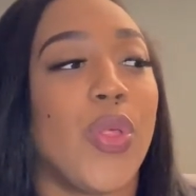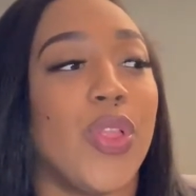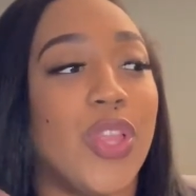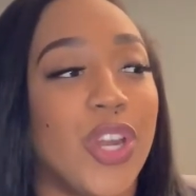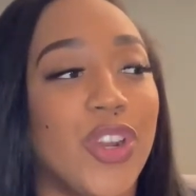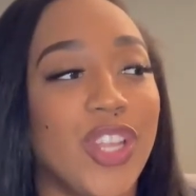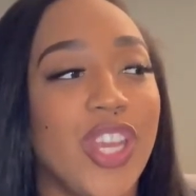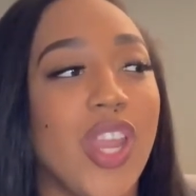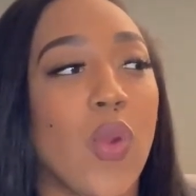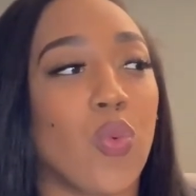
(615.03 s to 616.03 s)

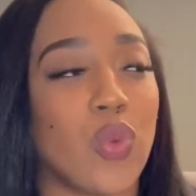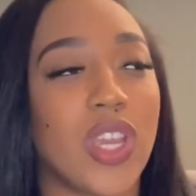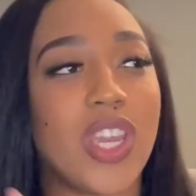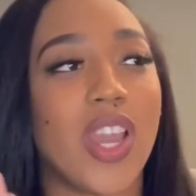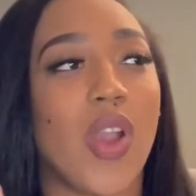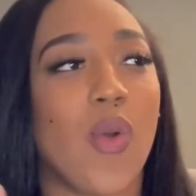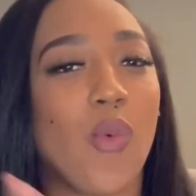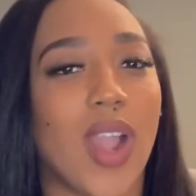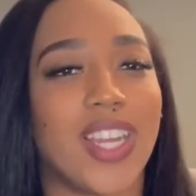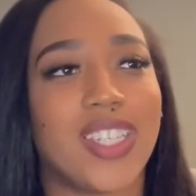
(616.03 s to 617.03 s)
Literally
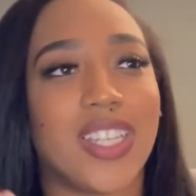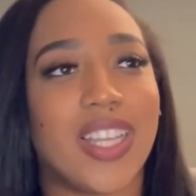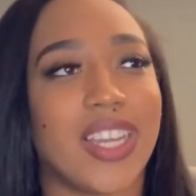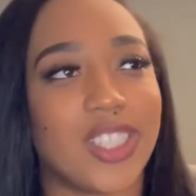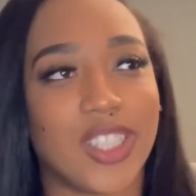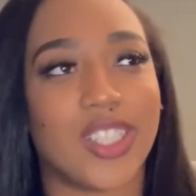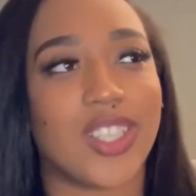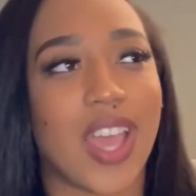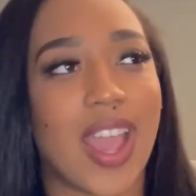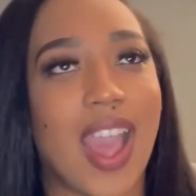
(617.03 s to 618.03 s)
re-watch the lectures.
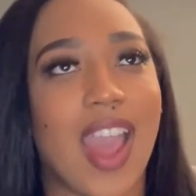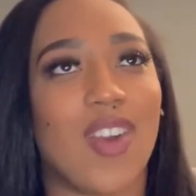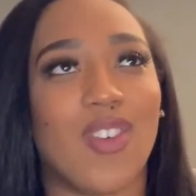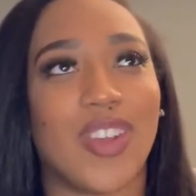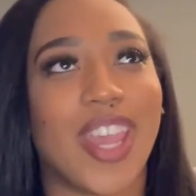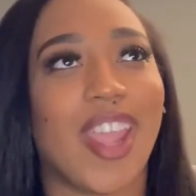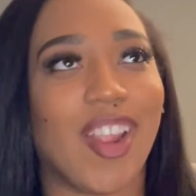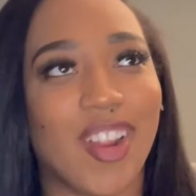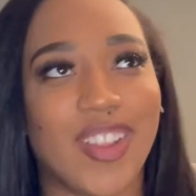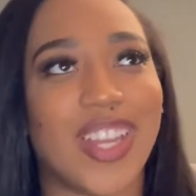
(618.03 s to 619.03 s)
Like, I don't
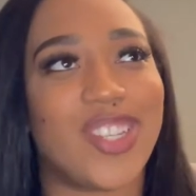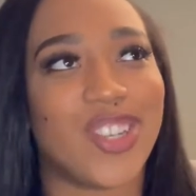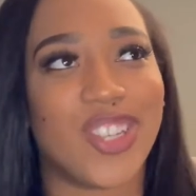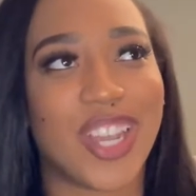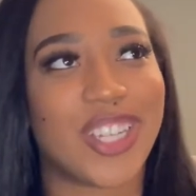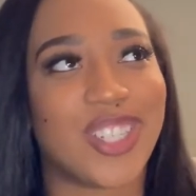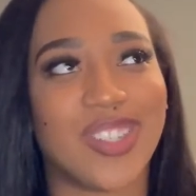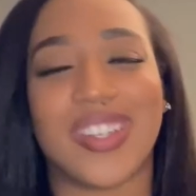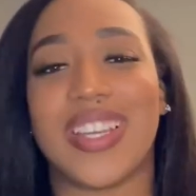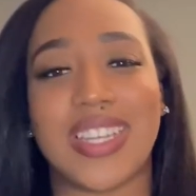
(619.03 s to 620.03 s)
care that your
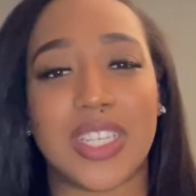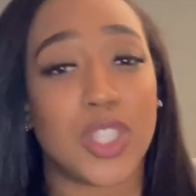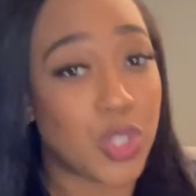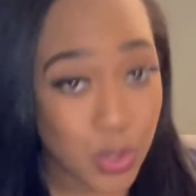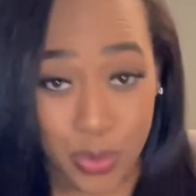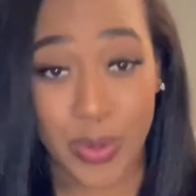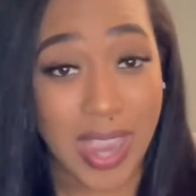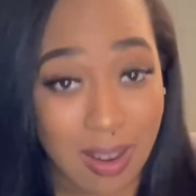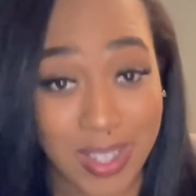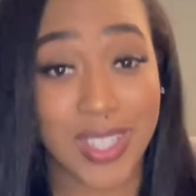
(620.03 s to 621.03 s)
lecture is 2-3
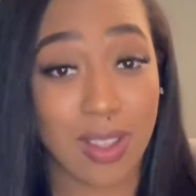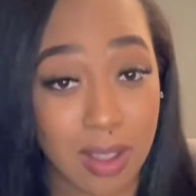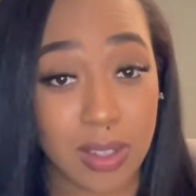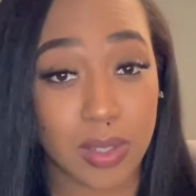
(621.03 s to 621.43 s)
hours long.